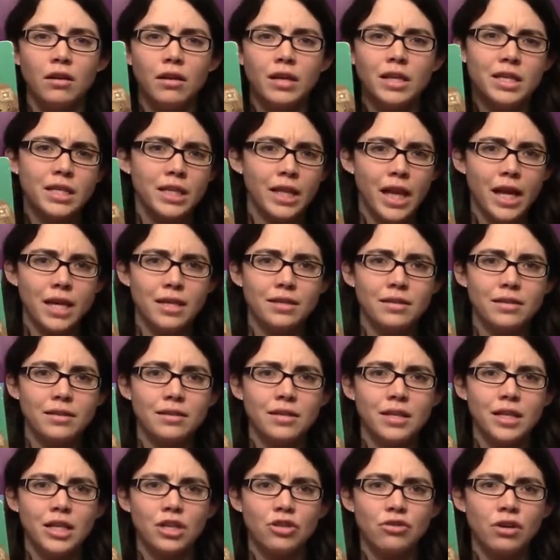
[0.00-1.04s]
his
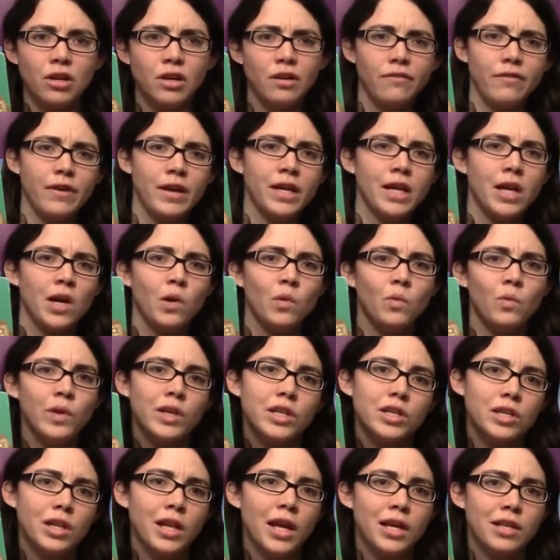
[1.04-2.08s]
glasses, and he's trying to find out
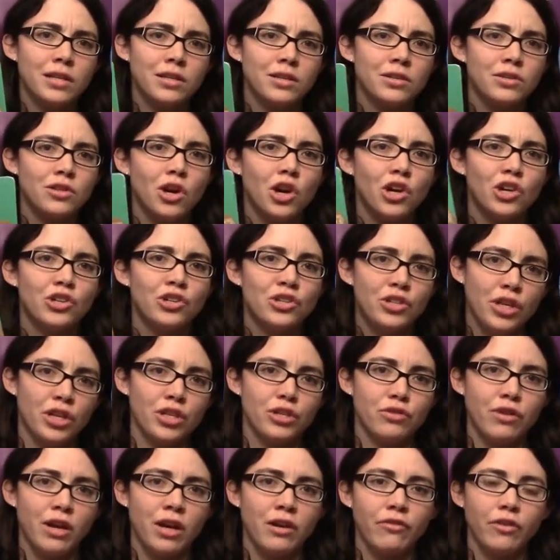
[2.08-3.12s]
which glasses are
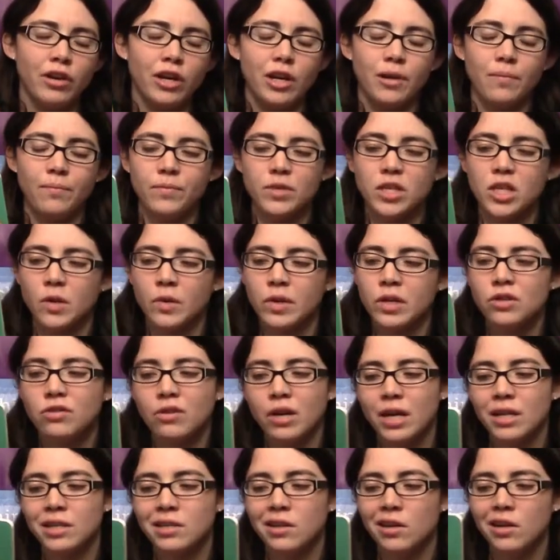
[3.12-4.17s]
just right for him. So he
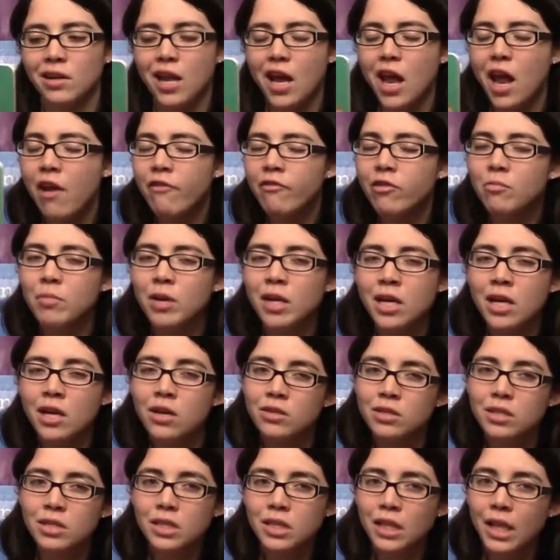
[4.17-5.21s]
tries on everybody
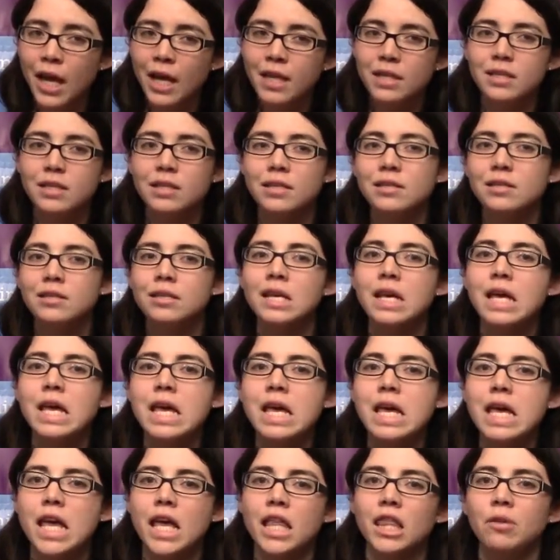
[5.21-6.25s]
else's glasses
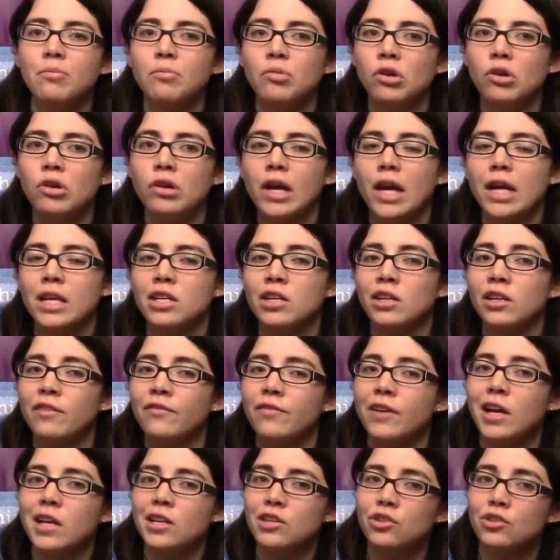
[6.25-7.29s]
in the book until he
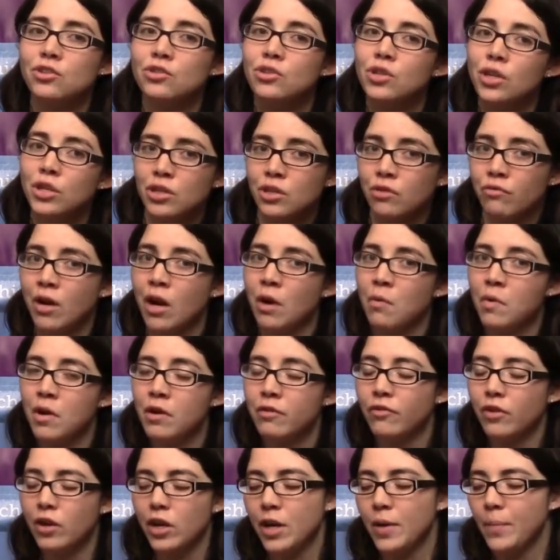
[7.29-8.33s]
finds just the right
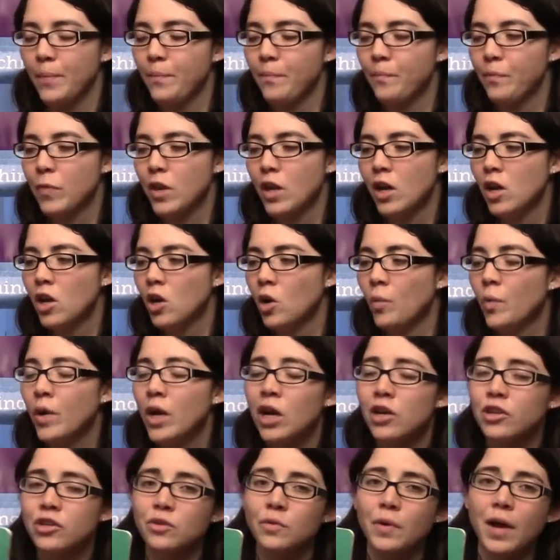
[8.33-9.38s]
one for him. We
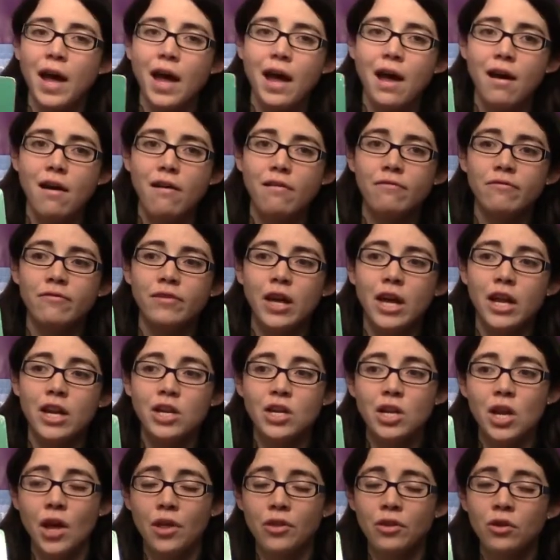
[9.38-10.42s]
also have
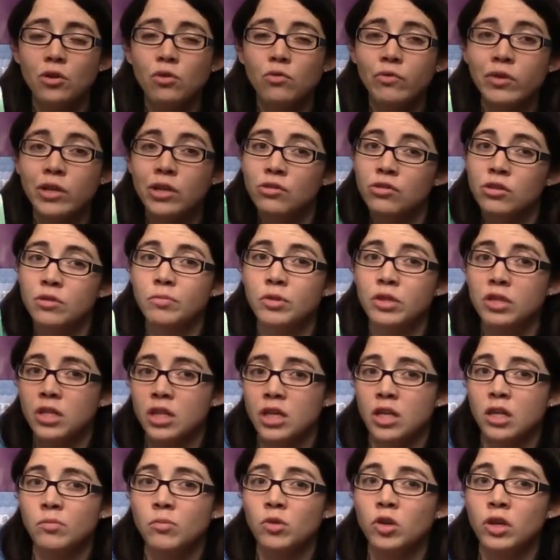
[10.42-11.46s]
another reusable
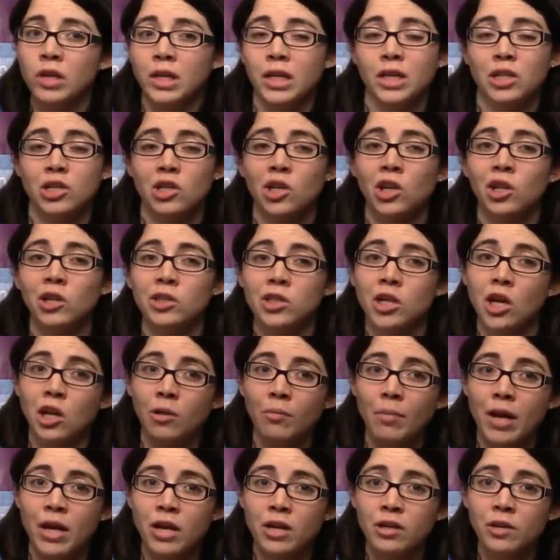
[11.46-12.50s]
sticker book, and it's called
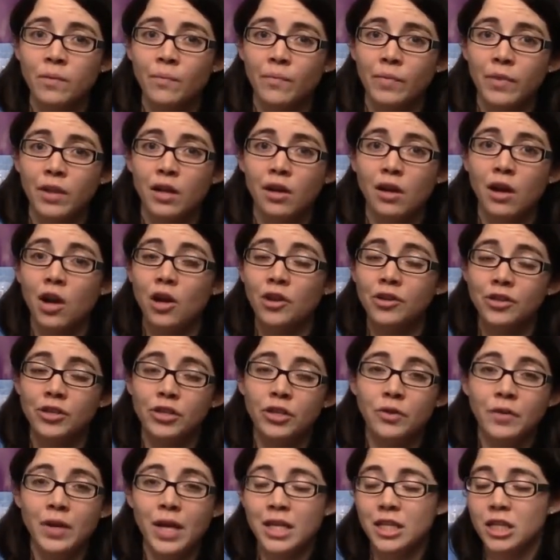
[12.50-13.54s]
All Better, also
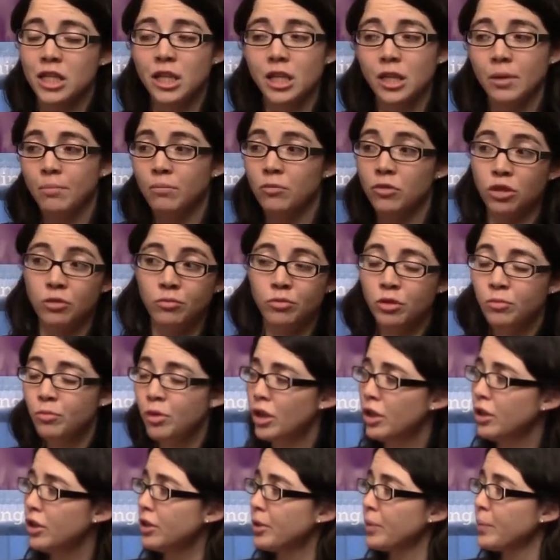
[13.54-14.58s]
known as the Boo Boo
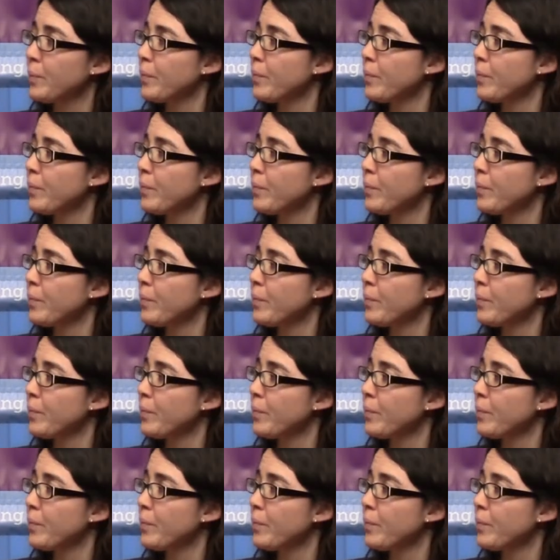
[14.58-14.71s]
Book.